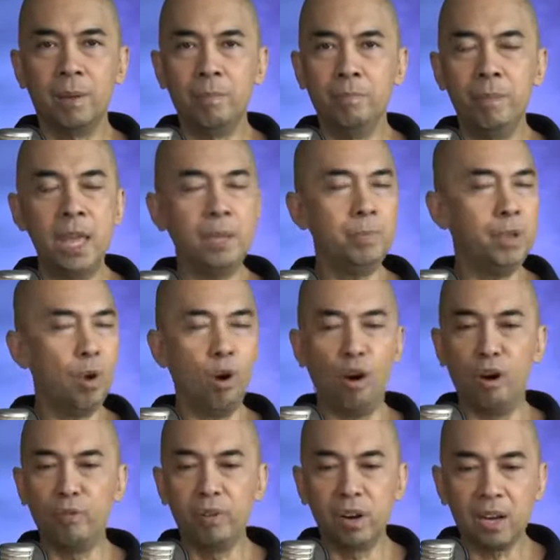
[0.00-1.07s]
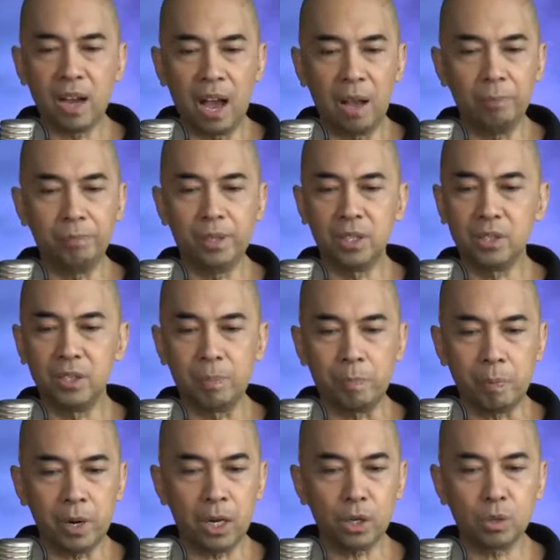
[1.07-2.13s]
make me overcome this
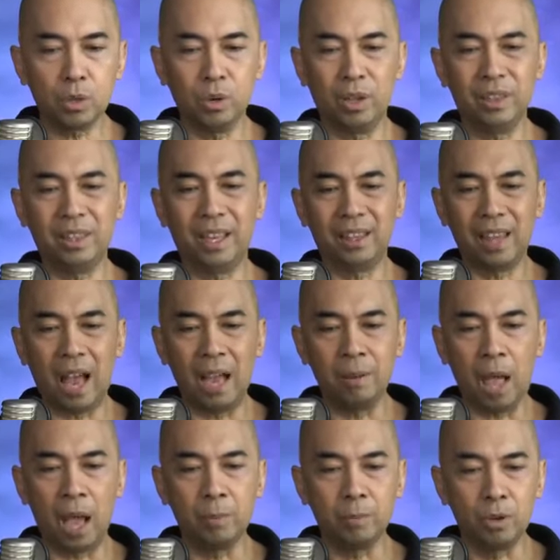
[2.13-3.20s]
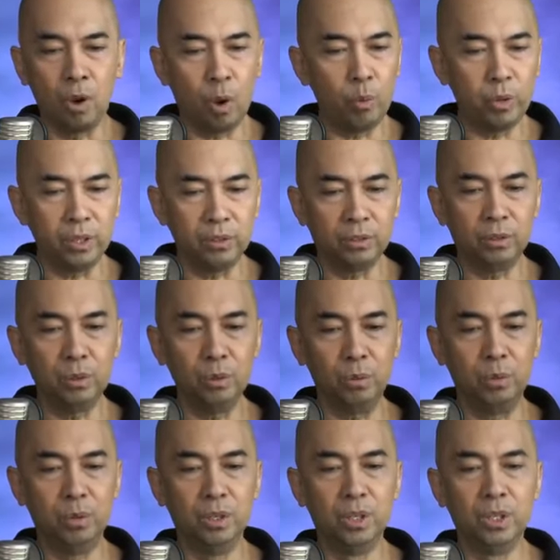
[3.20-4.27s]
depression that I'm going
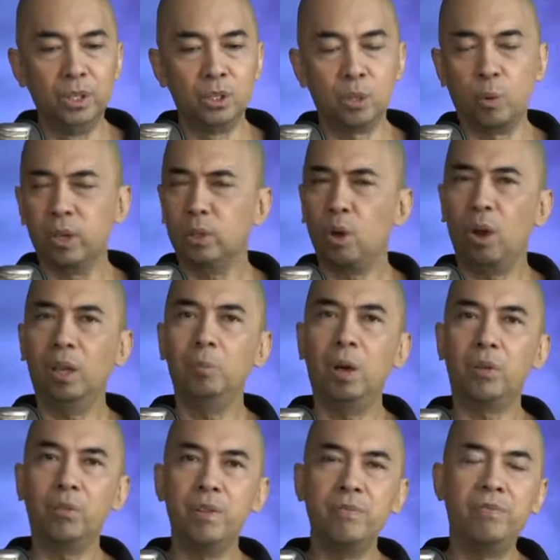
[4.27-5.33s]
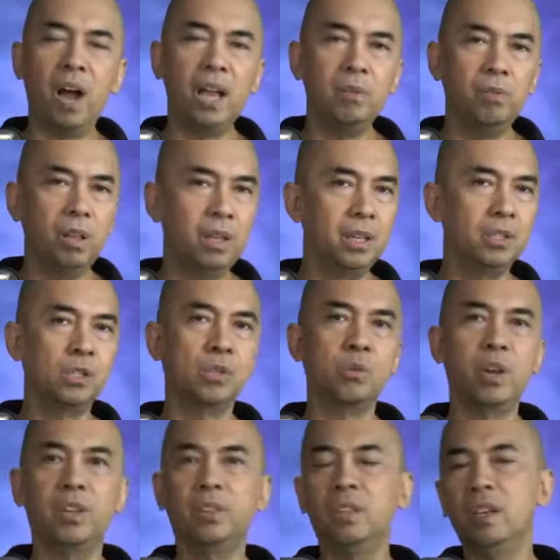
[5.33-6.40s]
through. So we're talking about revival and
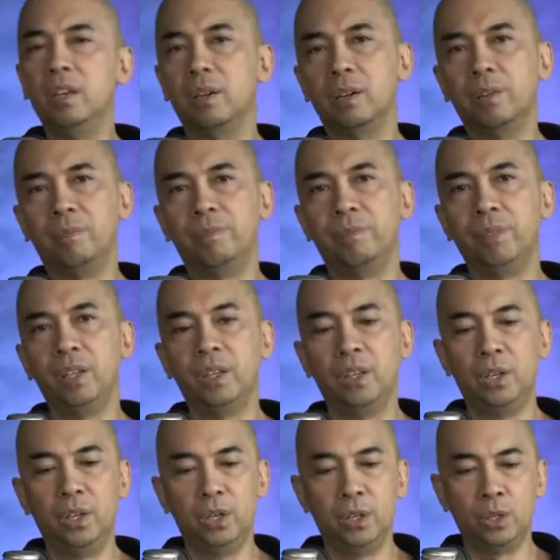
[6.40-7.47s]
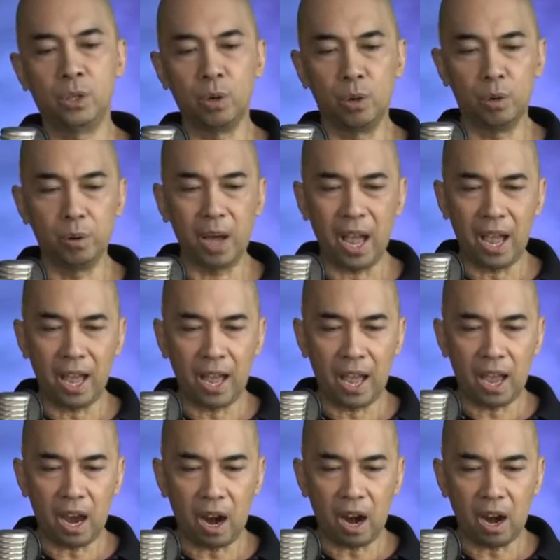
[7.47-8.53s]
strength here. So
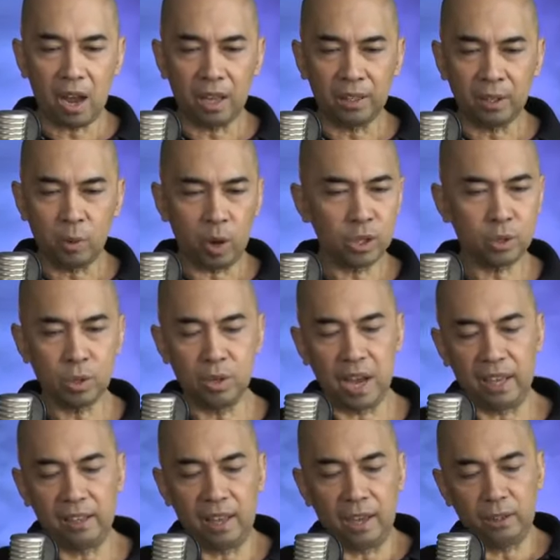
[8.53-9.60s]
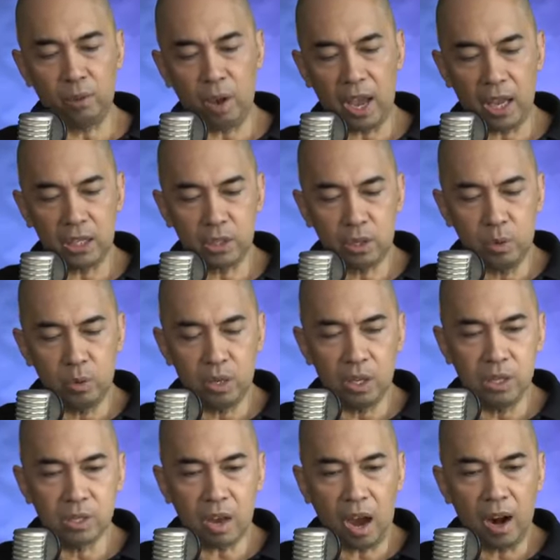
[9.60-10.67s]
the question I'd like to ask you
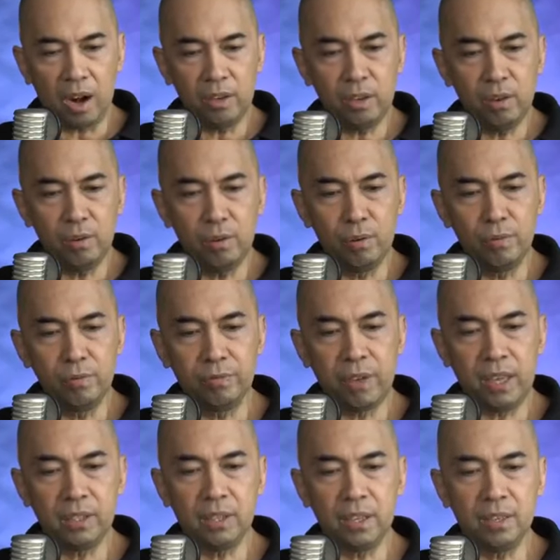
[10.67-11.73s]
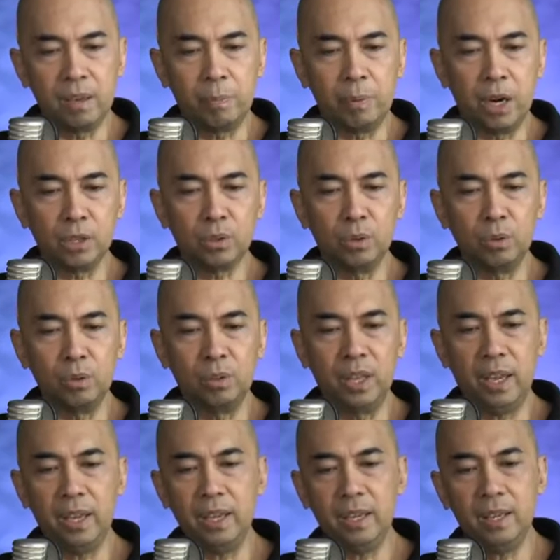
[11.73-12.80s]
is, are you facing depression
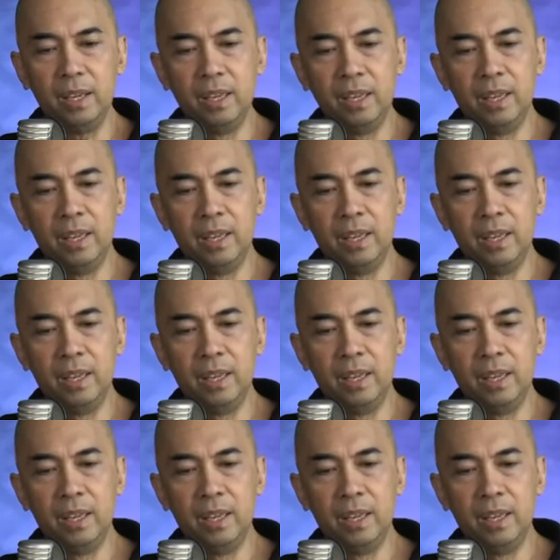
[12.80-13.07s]
today